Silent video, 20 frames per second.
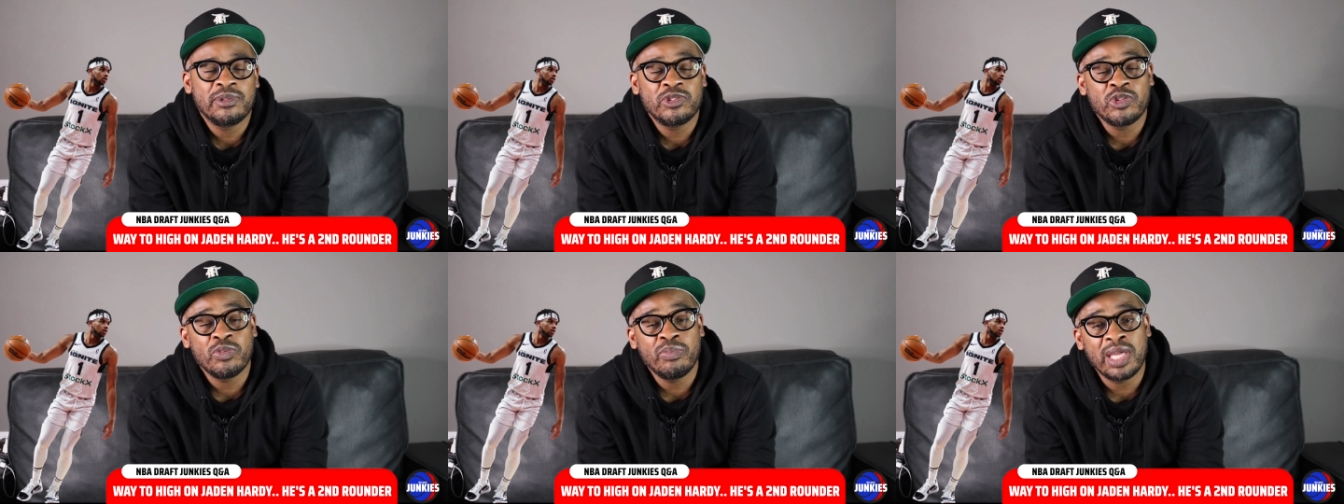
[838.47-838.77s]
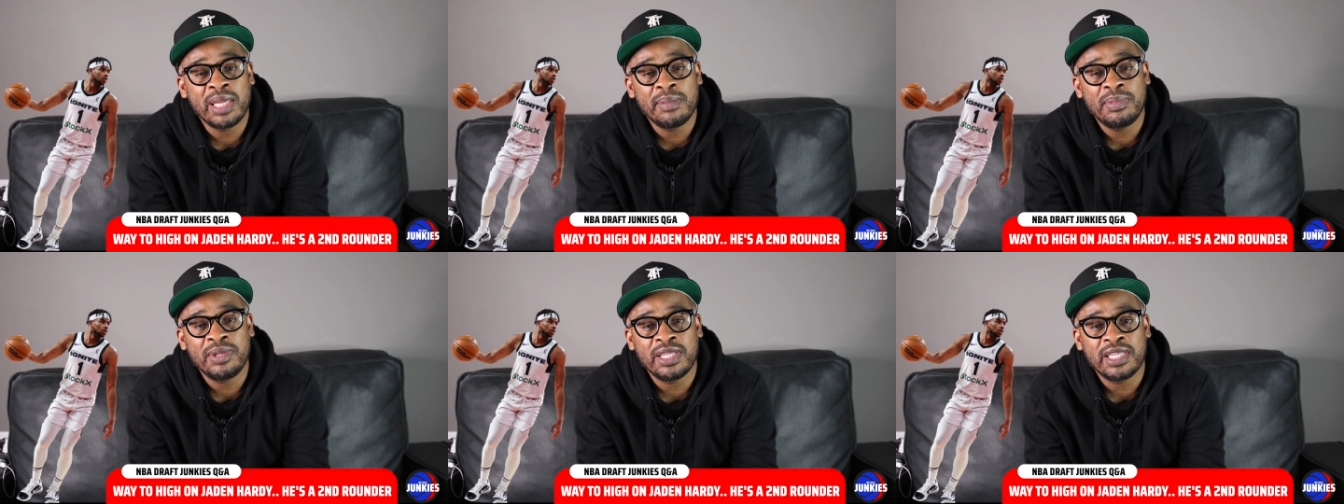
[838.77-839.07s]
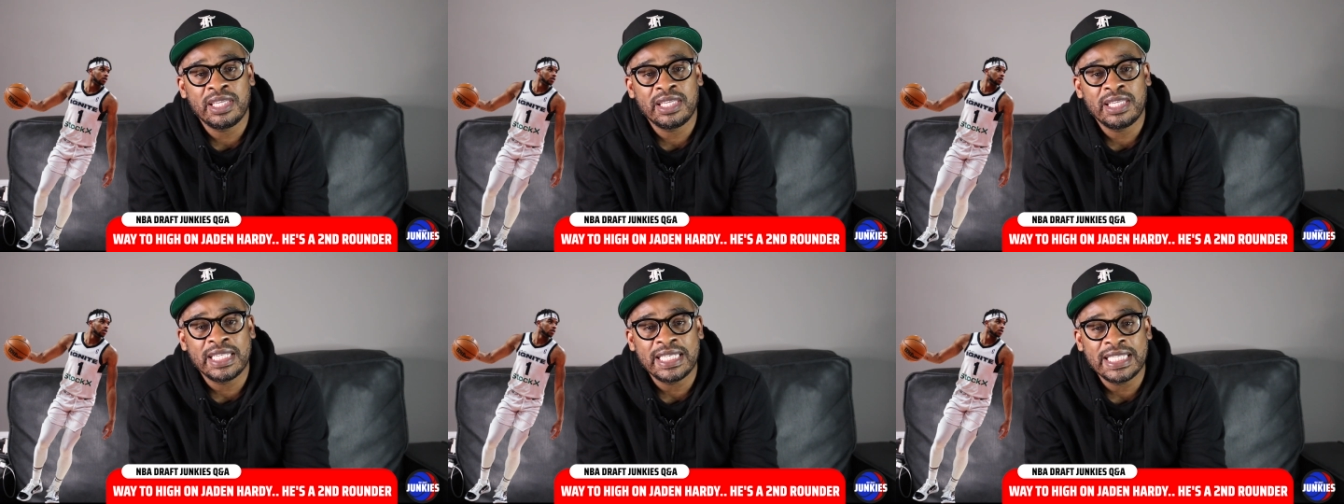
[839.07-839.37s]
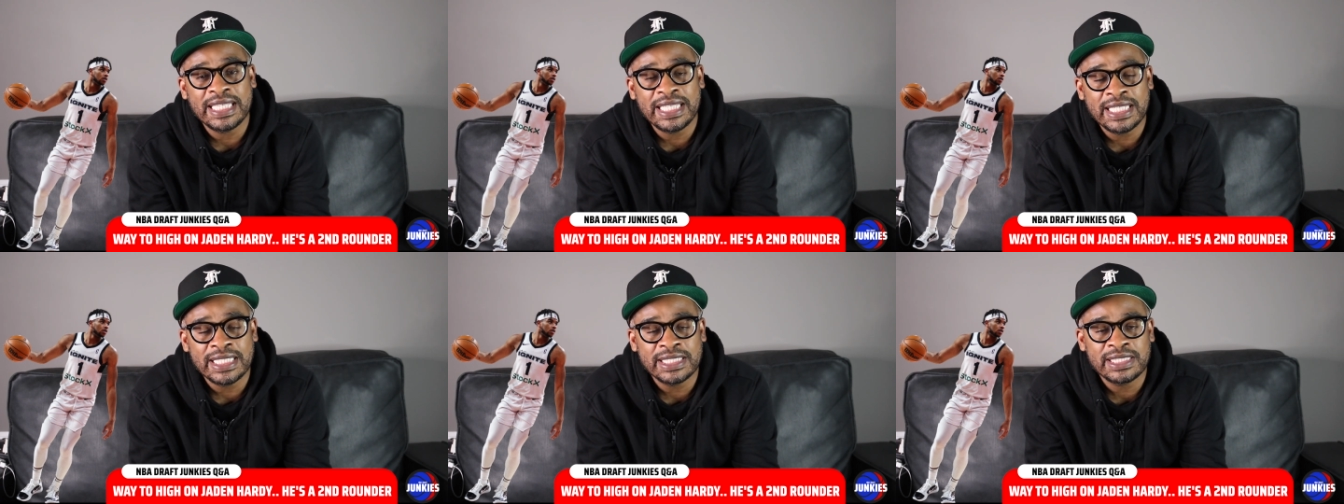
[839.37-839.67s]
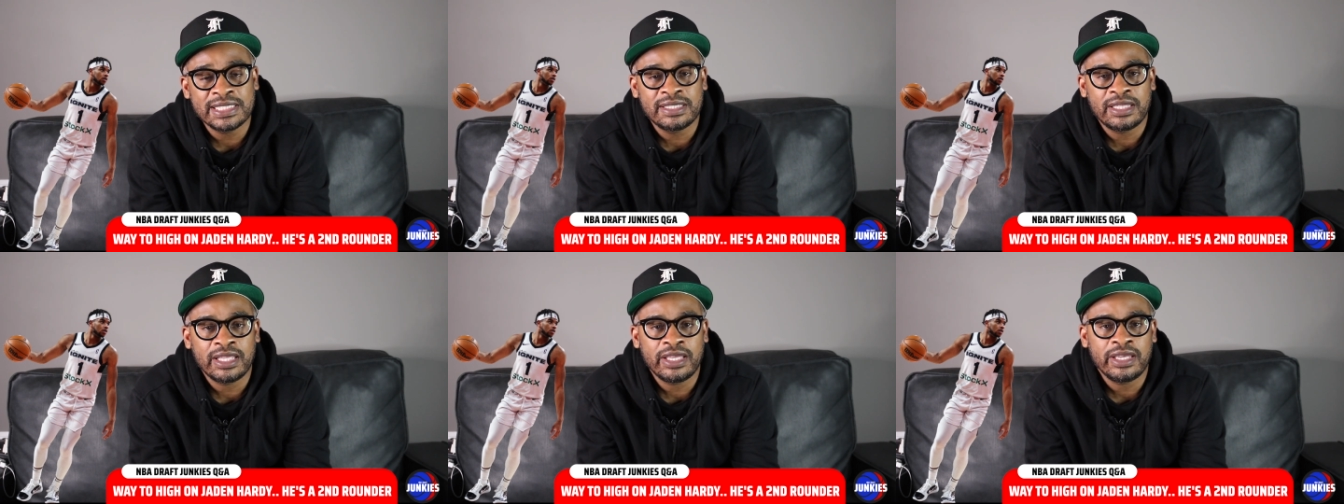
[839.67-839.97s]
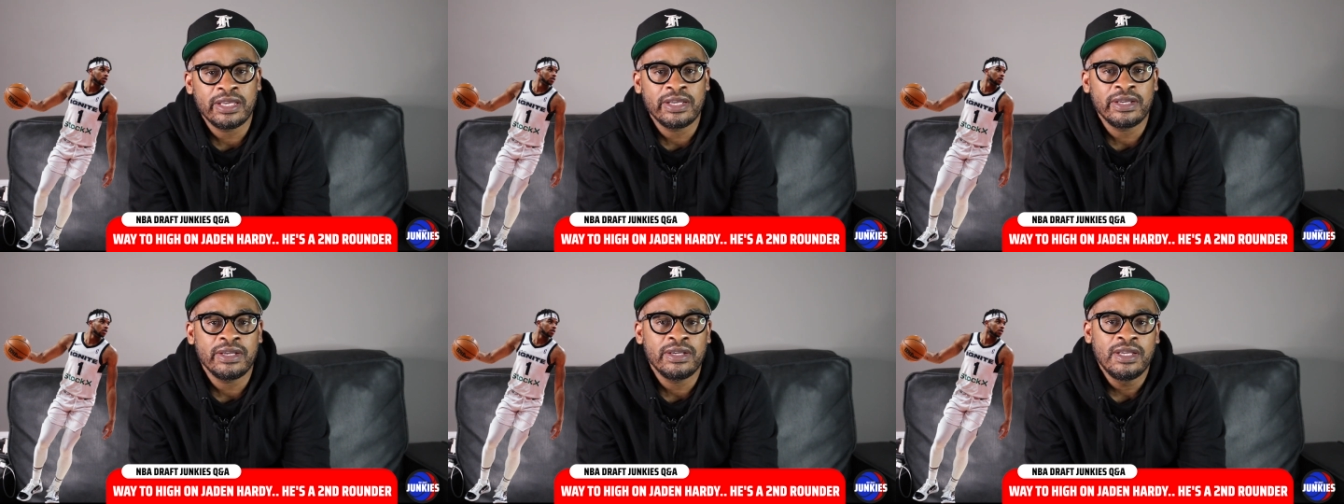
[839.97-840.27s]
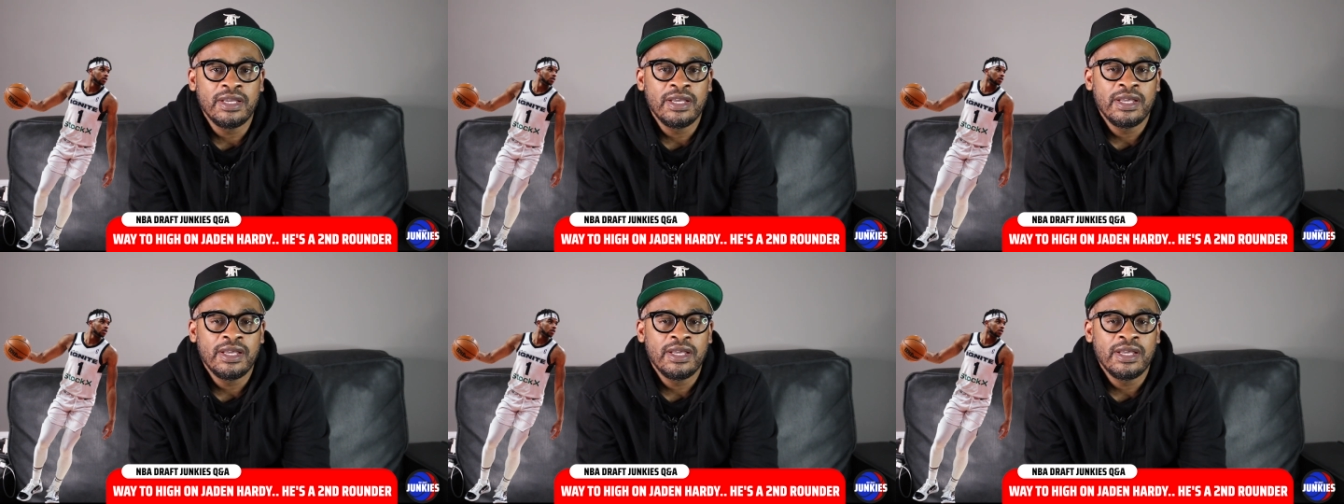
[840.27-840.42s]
So maybe it is there.